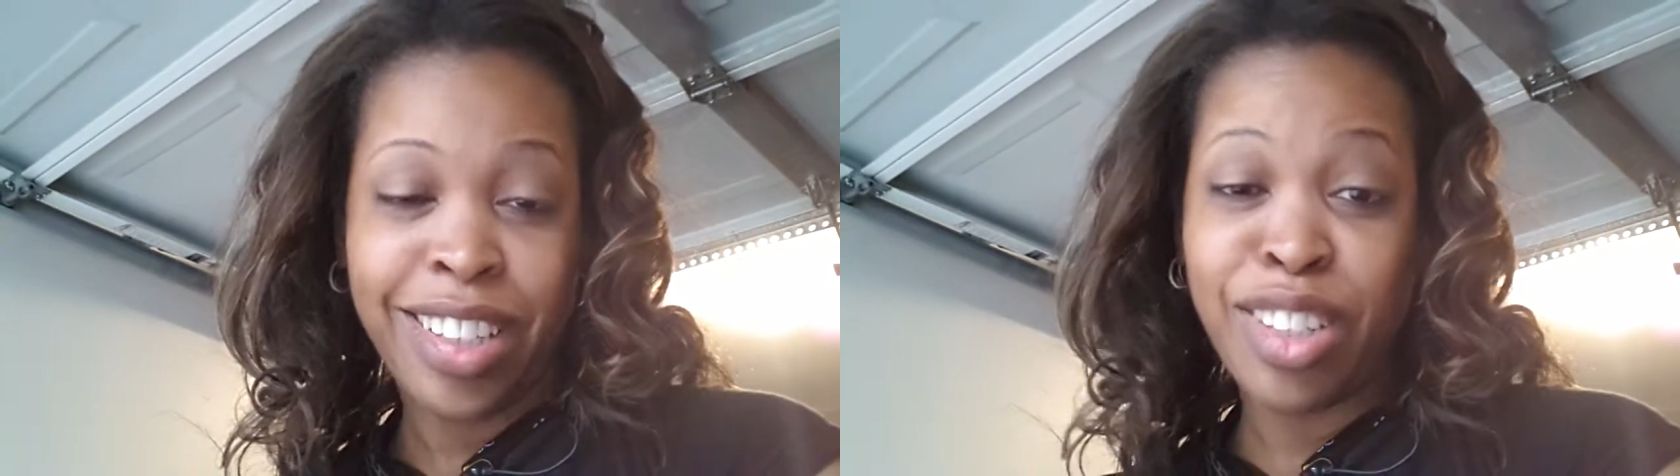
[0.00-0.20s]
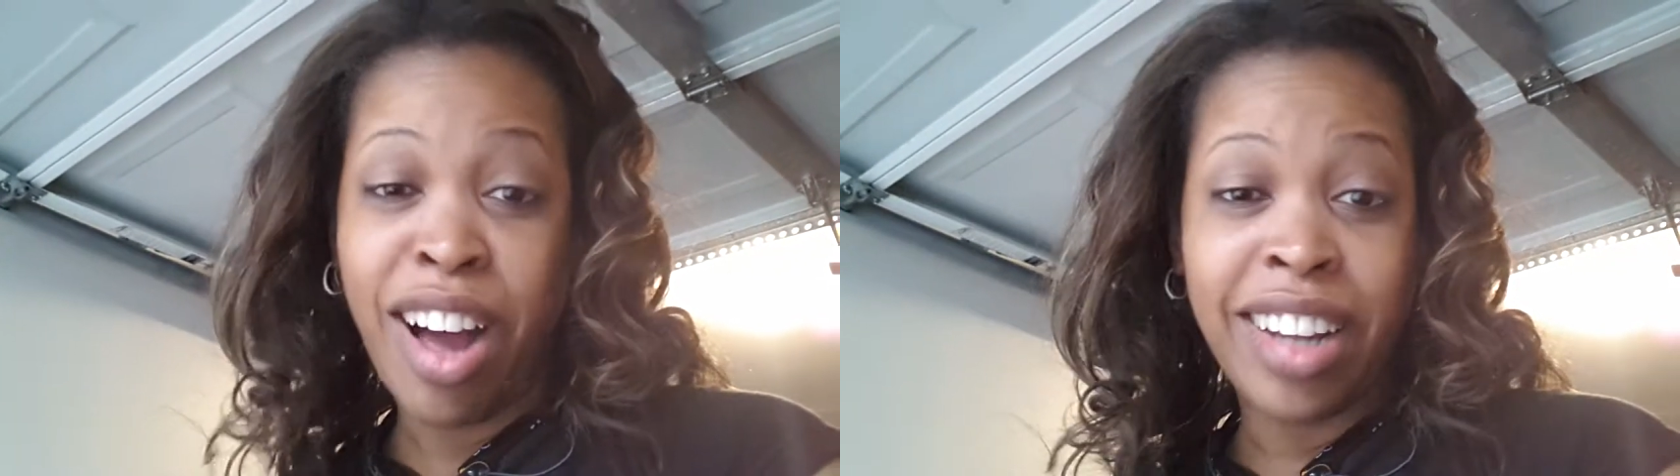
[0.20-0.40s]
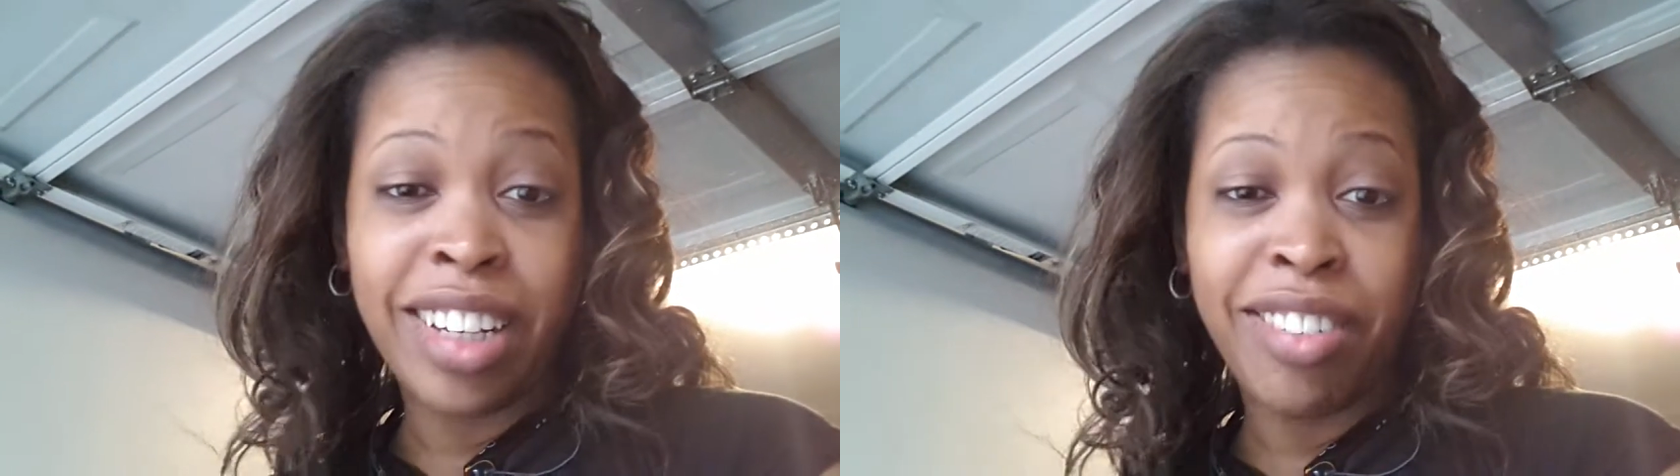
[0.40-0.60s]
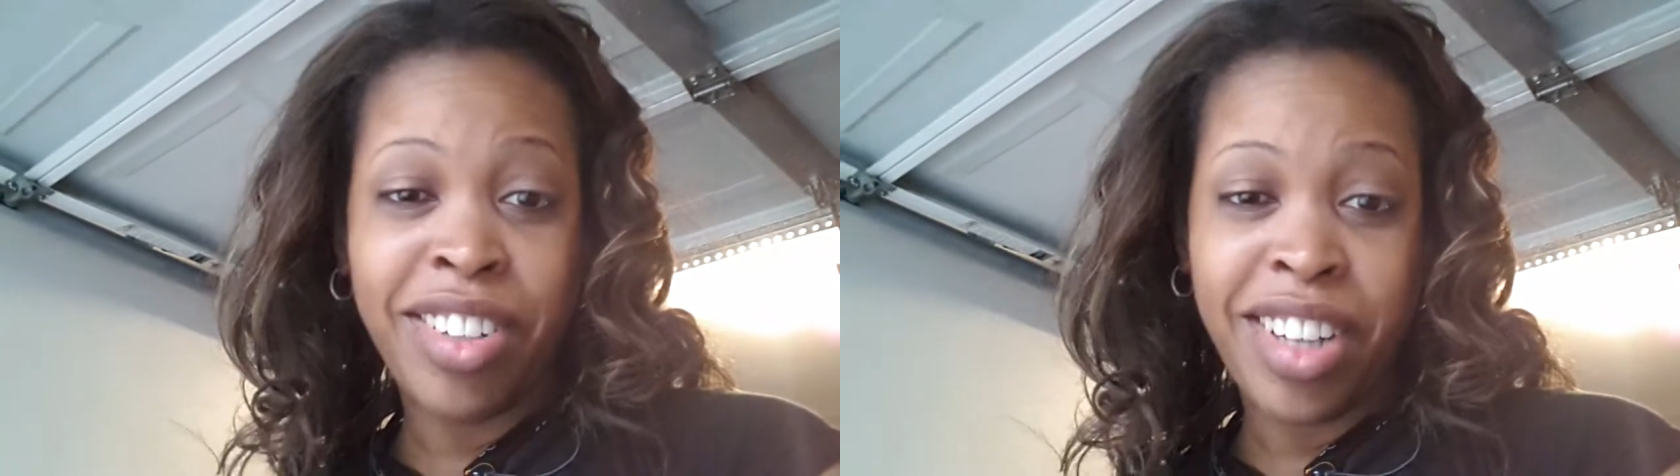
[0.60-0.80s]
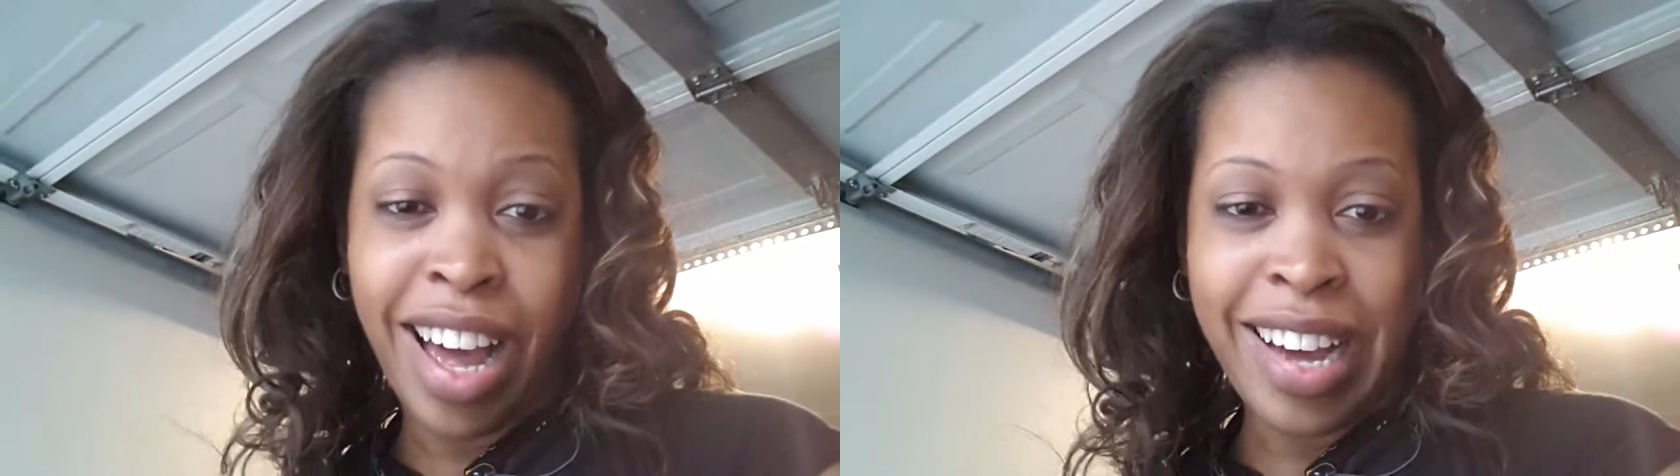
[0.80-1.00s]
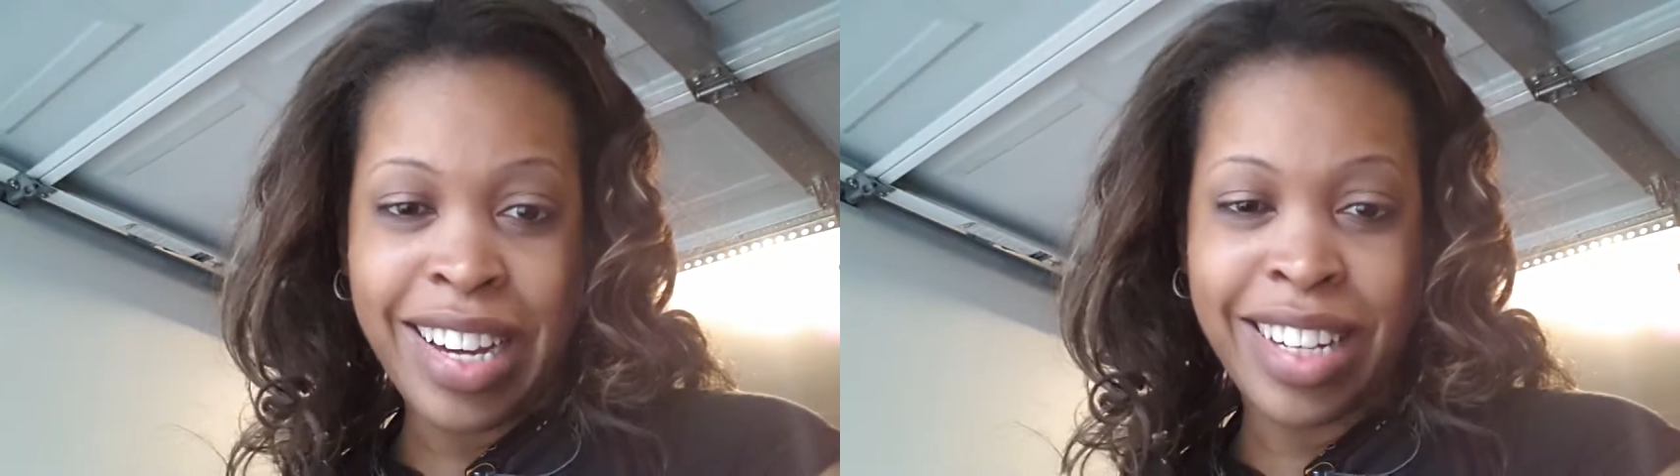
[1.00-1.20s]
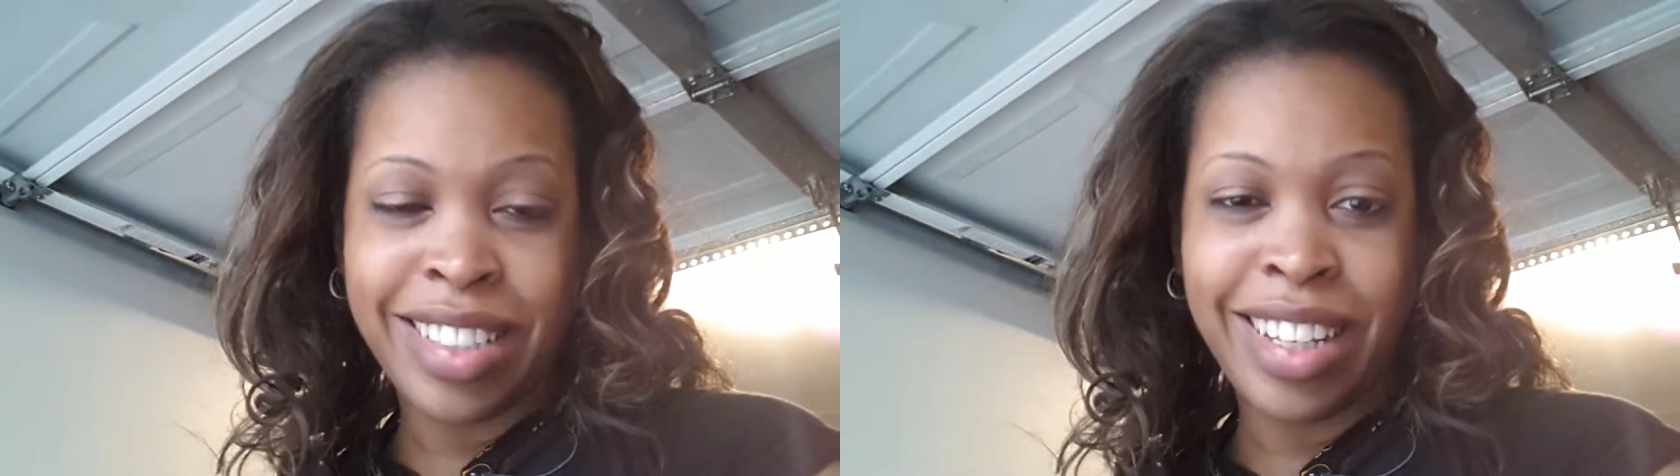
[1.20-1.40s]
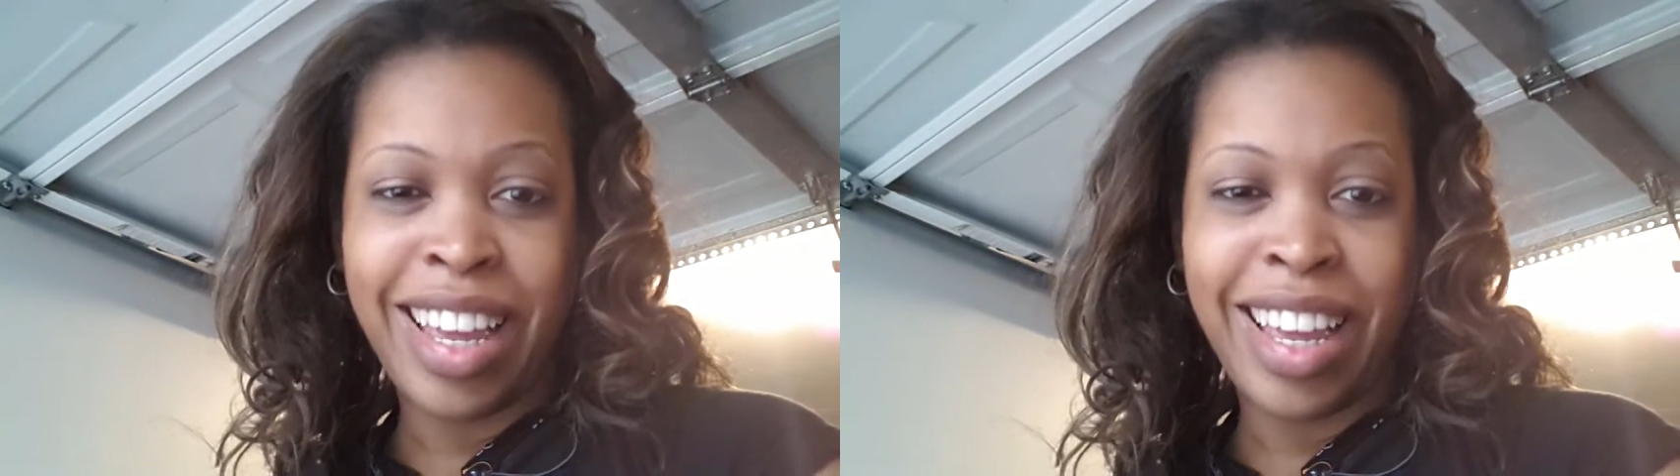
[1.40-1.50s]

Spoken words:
So I love you guys,